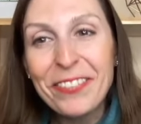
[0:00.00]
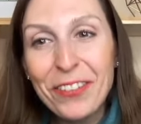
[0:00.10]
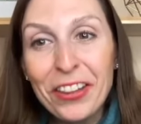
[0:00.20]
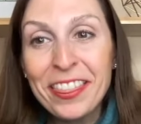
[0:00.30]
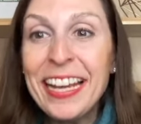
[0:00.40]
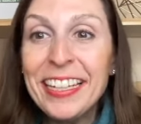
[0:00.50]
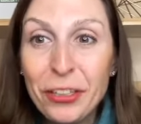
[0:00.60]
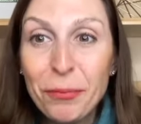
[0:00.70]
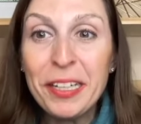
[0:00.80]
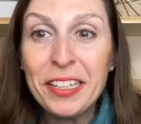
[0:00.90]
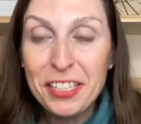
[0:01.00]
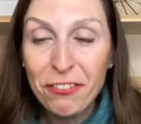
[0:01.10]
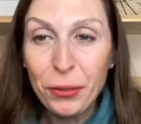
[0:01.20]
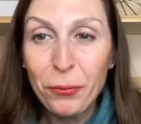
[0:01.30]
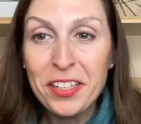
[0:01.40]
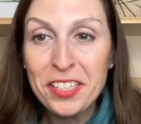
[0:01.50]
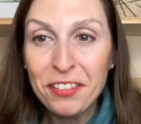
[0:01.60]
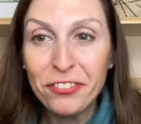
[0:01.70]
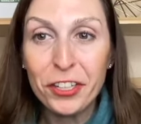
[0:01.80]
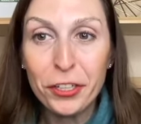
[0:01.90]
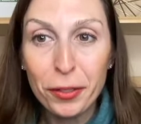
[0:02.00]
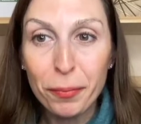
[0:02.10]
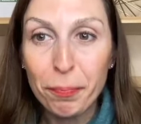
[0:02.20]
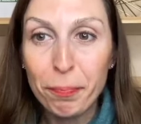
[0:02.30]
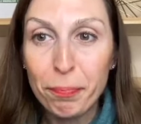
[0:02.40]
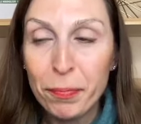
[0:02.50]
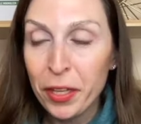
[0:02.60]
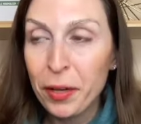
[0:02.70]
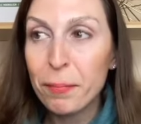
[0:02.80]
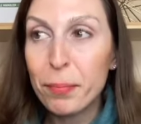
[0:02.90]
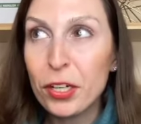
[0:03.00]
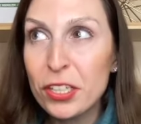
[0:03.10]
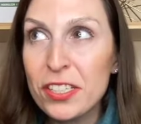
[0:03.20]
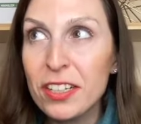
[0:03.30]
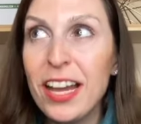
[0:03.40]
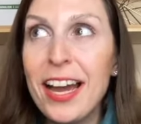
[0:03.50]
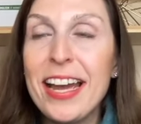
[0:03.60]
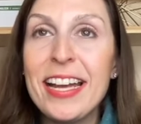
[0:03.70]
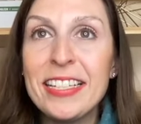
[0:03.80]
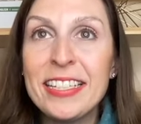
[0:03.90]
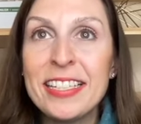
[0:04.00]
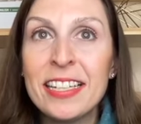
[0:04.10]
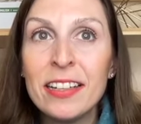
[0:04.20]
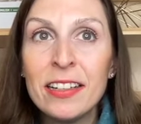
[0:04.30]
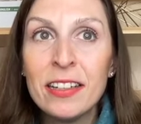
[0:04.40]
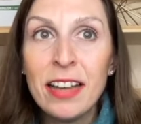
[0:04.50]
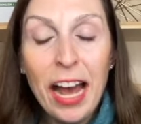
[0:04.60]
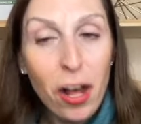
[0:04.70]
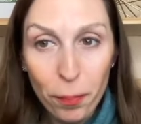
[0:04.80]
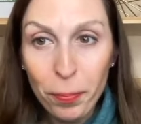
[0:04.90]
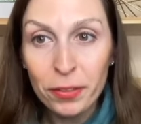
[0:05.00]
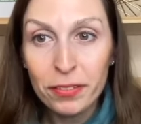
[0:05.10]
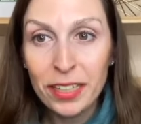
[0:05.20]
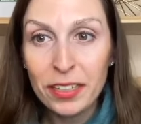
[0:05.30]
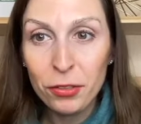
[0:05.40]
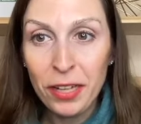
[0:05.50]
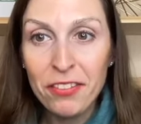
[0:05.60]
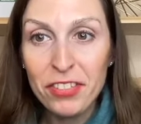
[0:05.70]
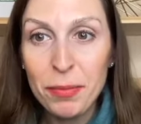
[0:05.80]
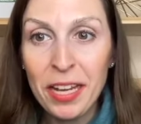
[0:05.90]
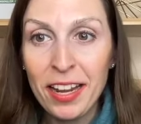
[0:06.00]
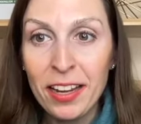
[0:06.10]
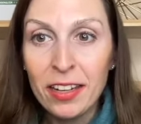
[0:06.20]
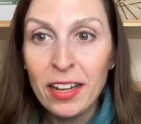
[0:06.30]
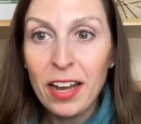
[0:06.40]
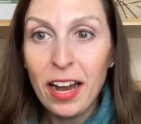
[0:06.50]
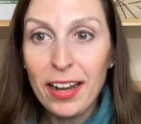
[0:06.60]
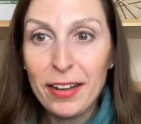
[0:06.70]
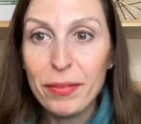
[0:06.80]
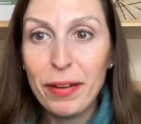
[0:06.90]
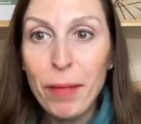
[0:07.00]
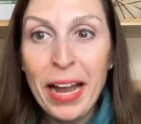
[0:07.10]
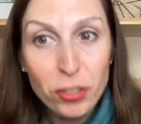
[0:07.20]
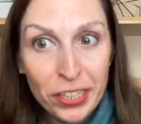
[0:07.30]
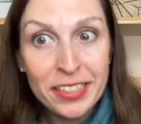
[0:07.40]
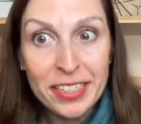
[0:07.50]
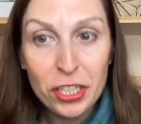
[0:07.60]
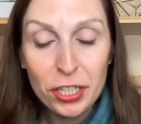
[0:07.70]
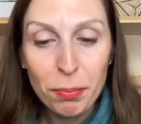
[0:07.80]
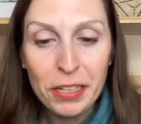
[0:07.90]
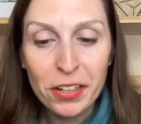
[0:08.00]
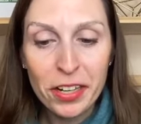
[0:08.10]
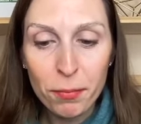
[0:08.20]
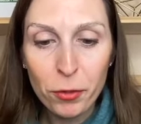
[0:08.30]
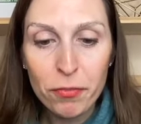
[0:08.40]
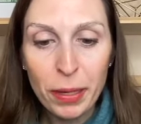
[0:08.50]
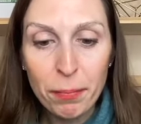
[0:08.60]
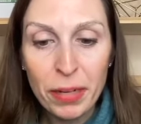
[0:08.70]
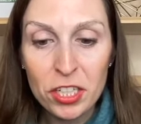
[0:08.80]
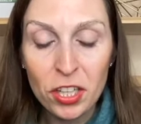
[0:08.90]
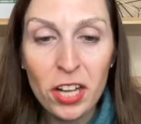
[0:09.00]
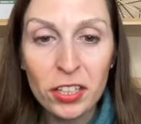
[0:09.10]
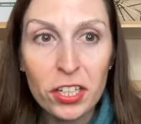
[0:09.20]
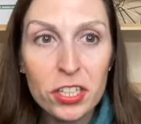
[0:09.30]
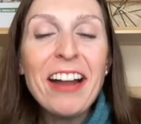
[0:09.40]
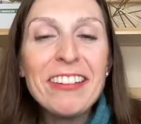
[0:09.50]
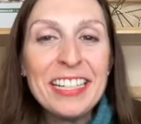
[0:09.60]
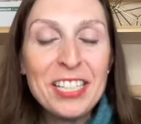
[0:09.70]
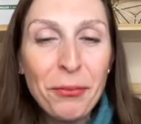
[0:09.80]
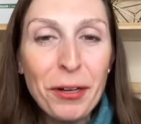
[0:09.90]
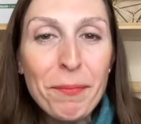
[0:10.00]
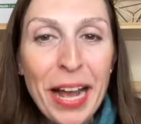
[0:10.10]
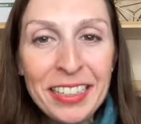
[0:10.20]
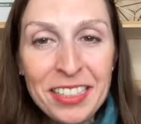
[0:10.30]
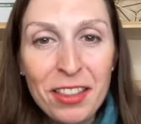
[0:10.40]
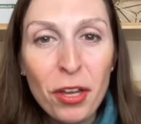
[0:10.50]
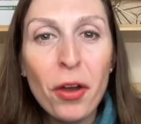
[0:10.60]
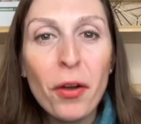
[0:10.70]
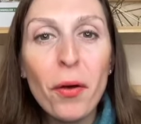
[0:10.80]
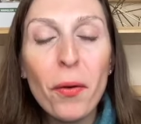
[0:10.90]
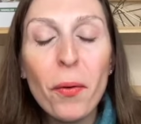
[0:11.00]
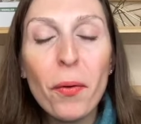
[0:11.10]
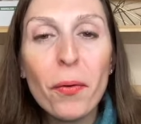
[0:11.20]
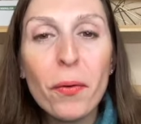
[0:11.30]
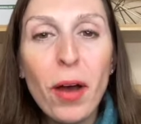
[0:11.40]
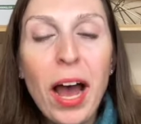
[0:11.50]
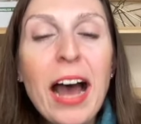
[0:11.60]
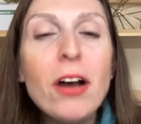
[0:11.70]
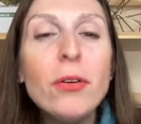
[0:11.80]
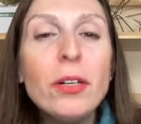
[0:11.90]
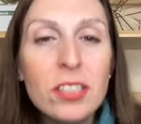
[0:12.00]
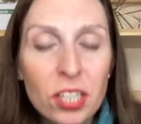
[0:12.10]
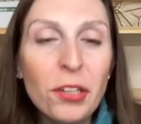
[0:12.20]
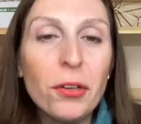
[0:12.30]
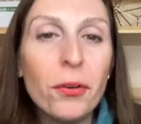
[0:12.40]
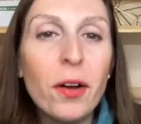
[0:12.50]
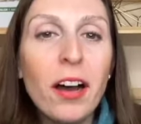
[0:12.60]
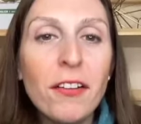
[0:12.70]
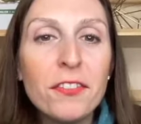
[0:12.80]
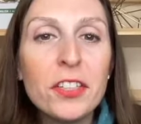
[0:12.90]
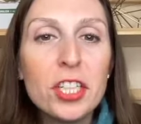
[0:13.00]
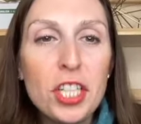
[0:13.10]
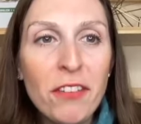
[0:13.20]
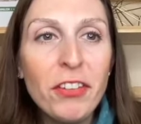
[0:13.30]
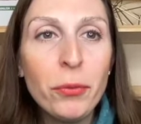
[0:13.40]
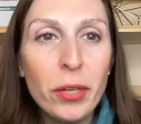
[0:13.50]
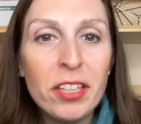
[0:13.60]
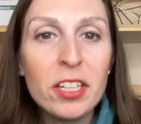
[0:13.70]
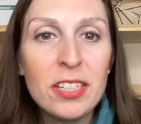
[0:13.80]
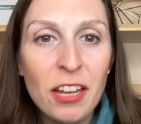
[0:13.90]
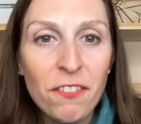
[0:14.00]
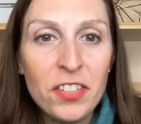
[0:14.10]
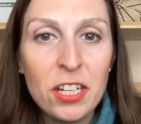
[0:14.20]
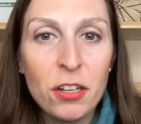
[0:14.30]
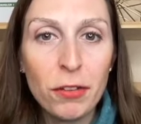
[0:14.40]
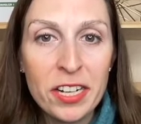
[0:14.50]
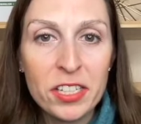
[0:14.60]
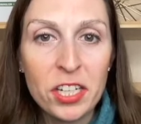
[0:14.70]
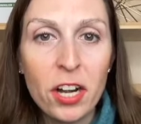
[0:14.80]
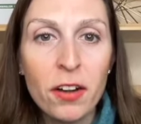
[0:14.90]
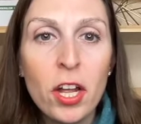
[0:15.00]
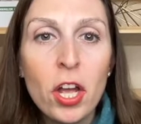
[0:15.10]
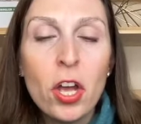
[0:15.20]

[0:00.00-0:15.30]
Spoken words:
well, thank you, because if it wasn't for your personalized help that you gave to me, my transition period would have been much longer. All right, so we're back to the how to of shaving with a safety razor.